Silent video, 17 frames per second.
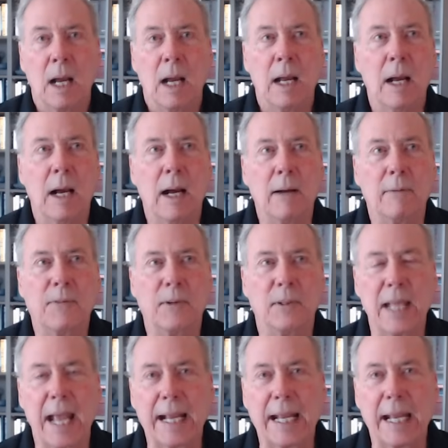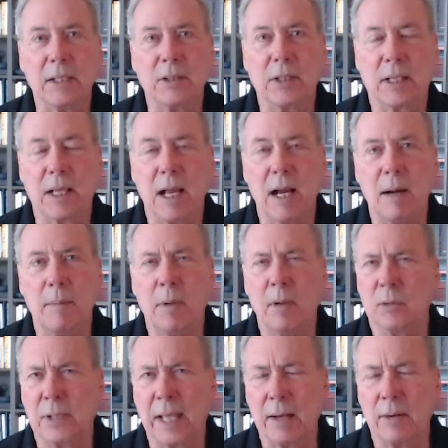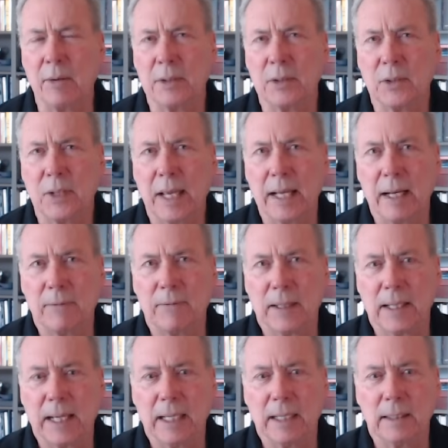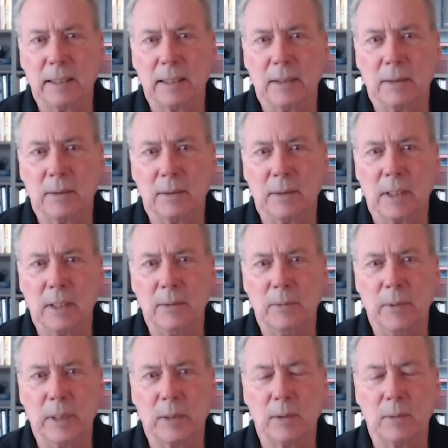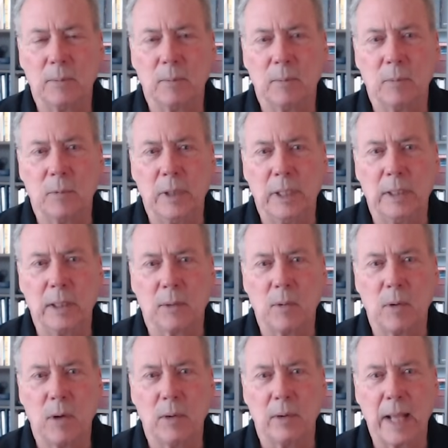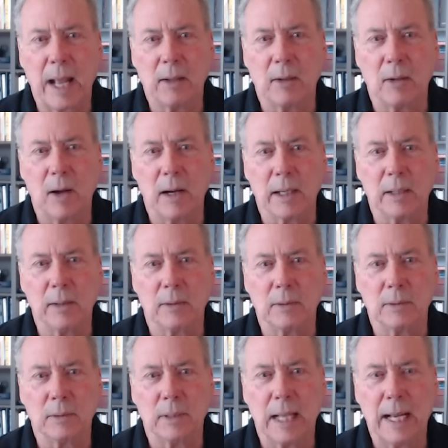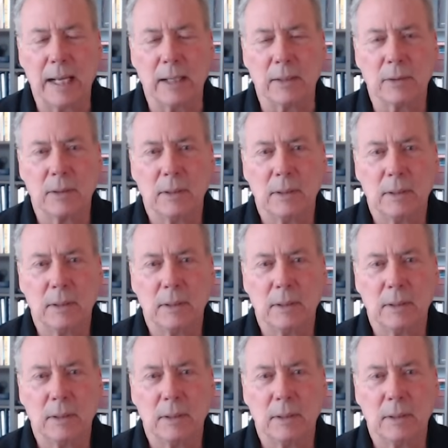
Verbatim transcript: Uh, for decades to come, was that what it said? I forget. Can you re read the quote, how long it'll last?